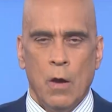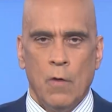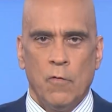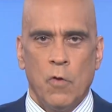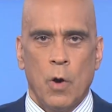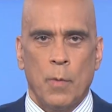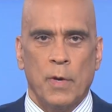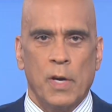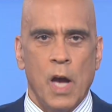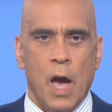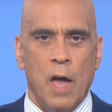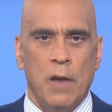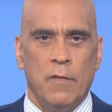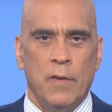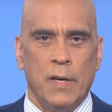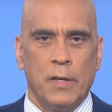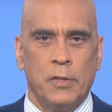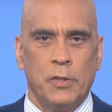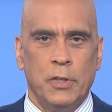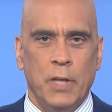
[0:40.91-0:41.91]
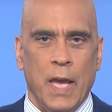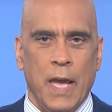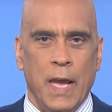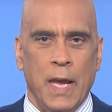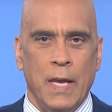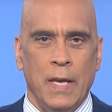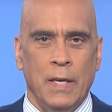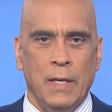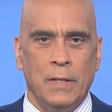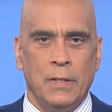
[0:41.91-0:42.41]
Former convicts
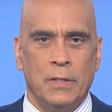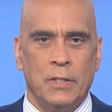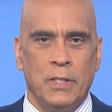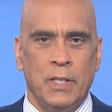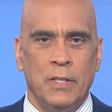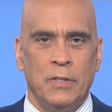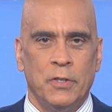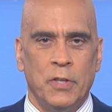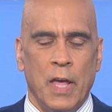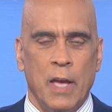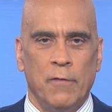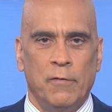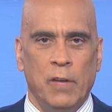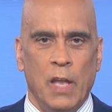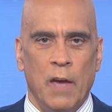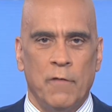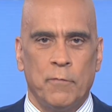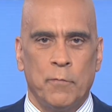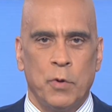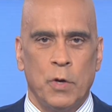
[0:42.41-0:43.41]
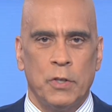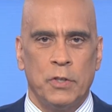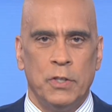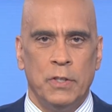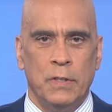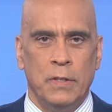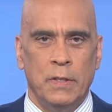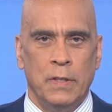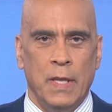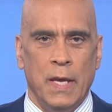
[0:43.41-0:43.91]
say since they've left
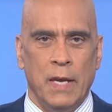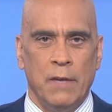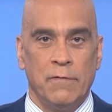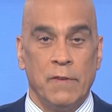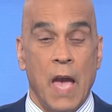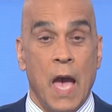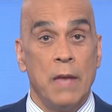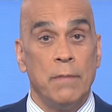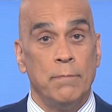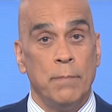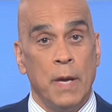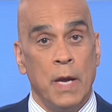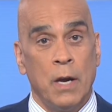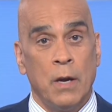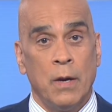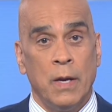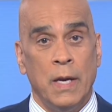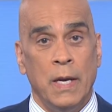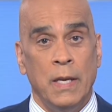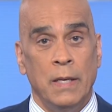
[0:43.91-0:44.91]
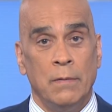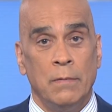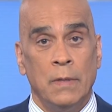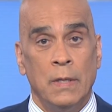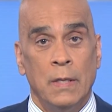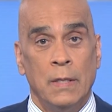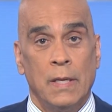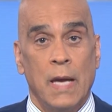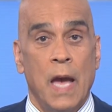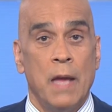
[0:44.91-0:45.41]
prison, they've gotten married,
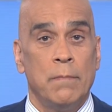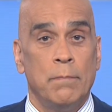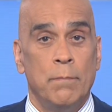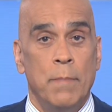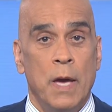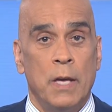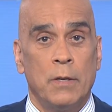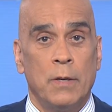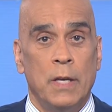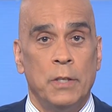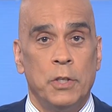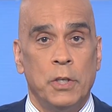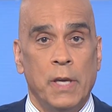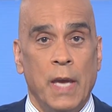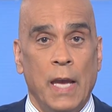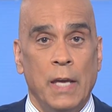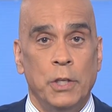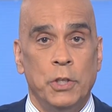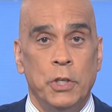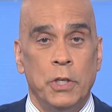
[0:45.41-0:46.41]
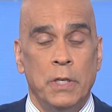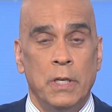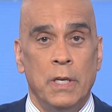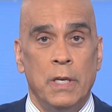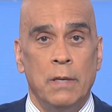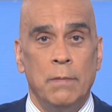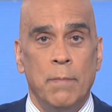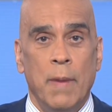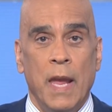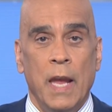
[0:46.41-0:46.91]
gotten better education,
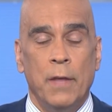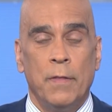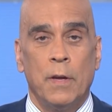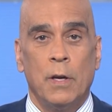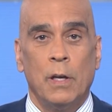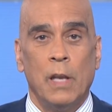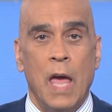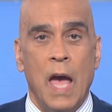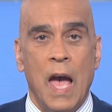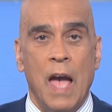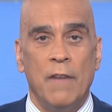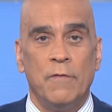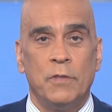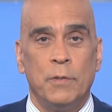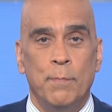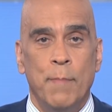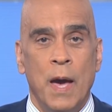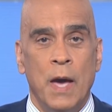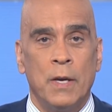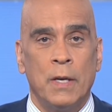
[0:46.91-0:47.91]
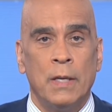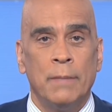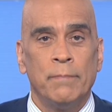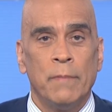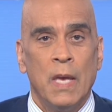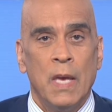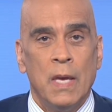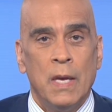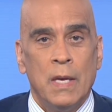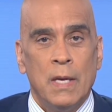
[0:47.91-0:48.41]
and made their lives better,
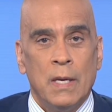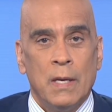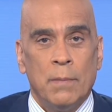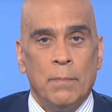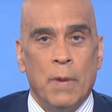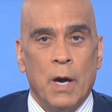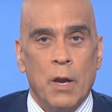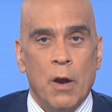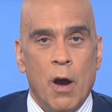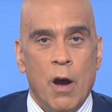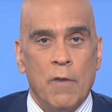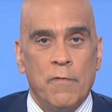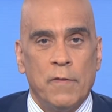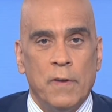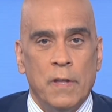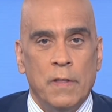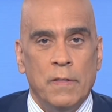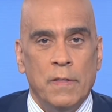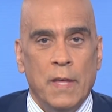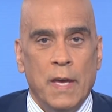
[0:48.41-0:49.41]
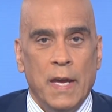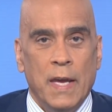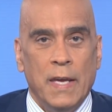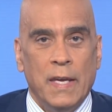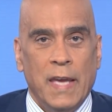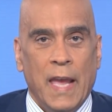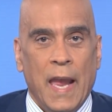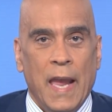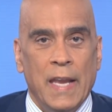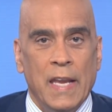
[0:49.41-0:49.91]
but often they
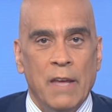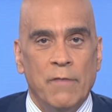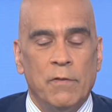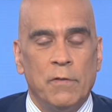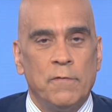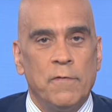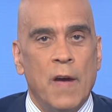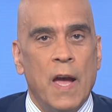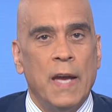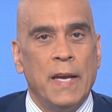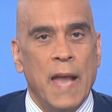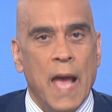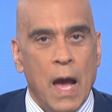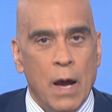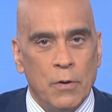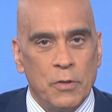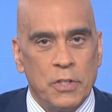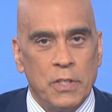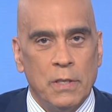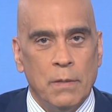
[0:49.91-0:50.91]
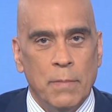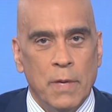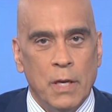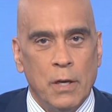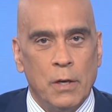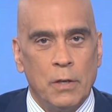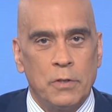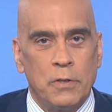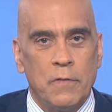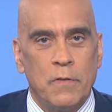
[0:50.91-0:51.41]
can't even find housing
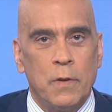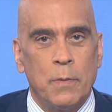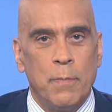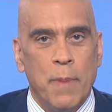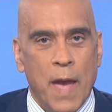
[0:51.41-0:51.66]
because of their